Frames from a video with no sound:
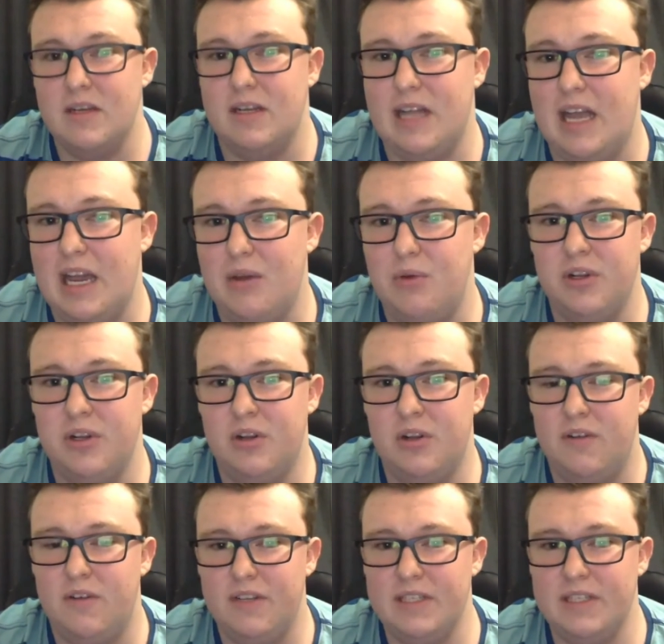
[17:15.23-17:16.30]
They would
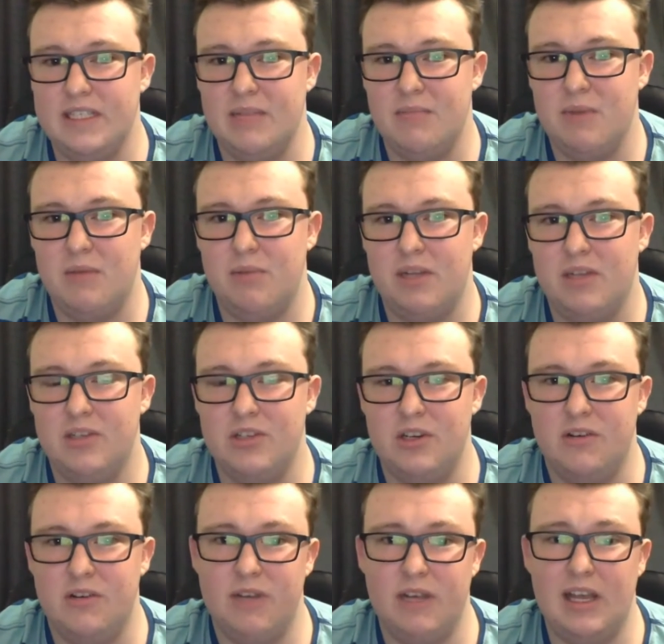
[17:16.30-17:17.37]
often send my blood
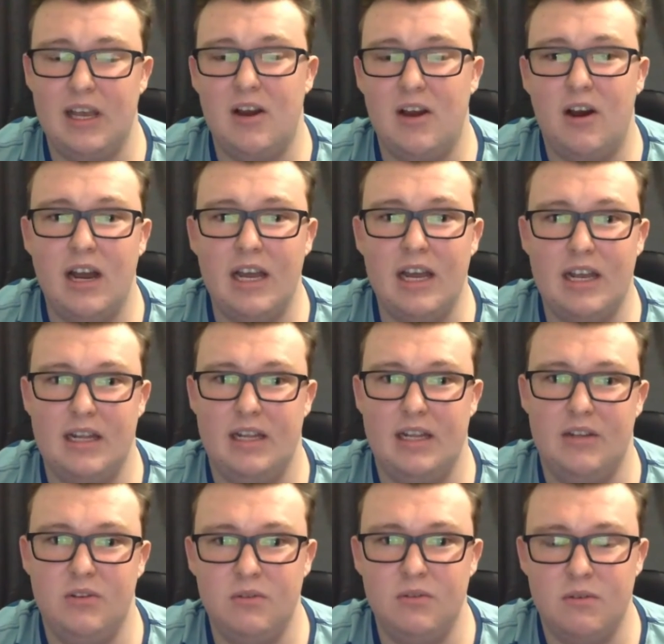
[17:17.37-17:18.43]
sugar really high and
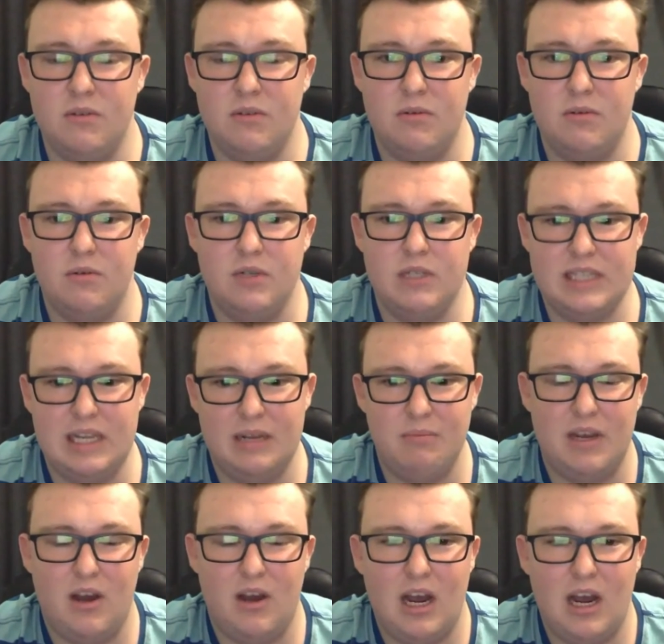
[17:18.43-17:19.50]
then send me
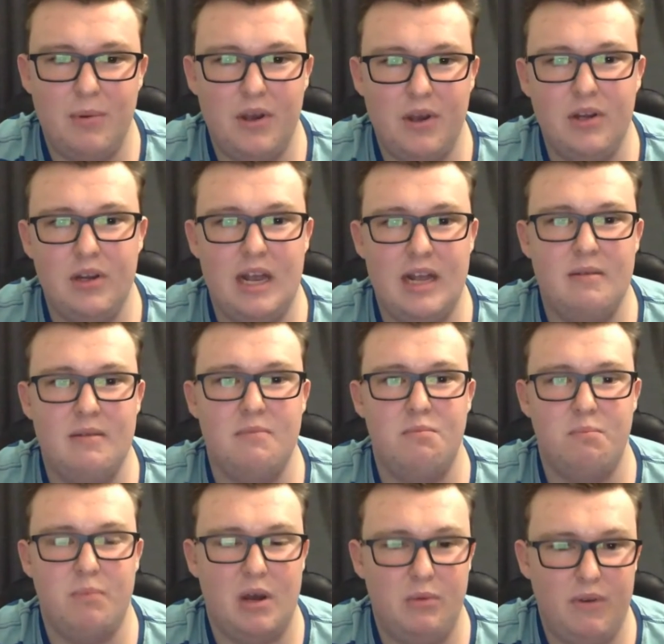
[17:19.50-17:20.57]
hypo.
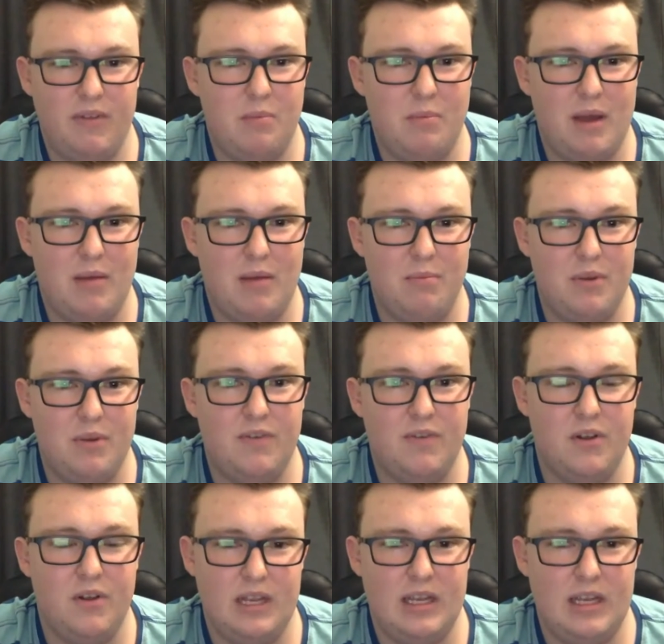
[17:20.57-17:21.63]
But with the pump, you've
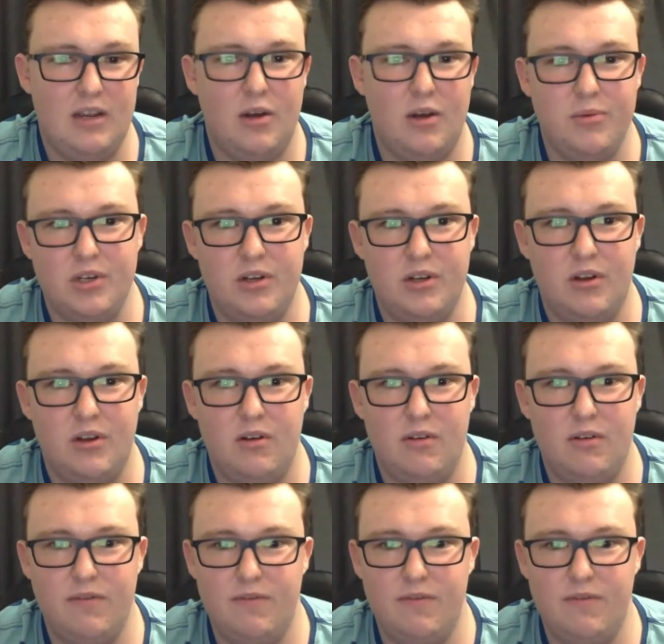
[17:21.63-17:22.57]
got the option of